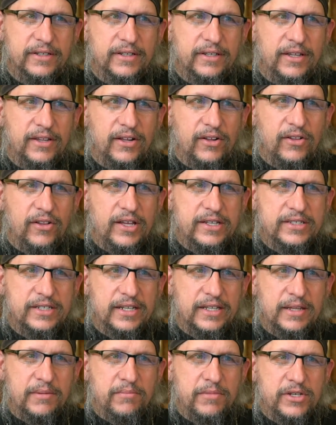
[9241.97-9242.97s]
Another lesson
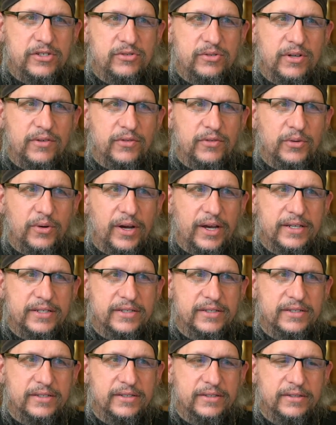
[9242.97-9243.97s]
in the mystery of
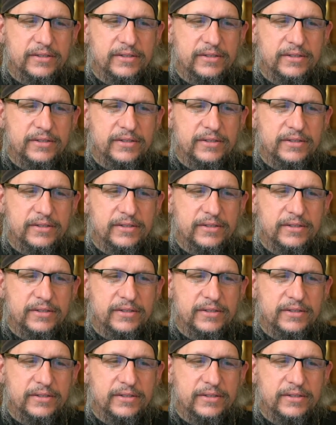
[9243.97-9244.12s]
Christ.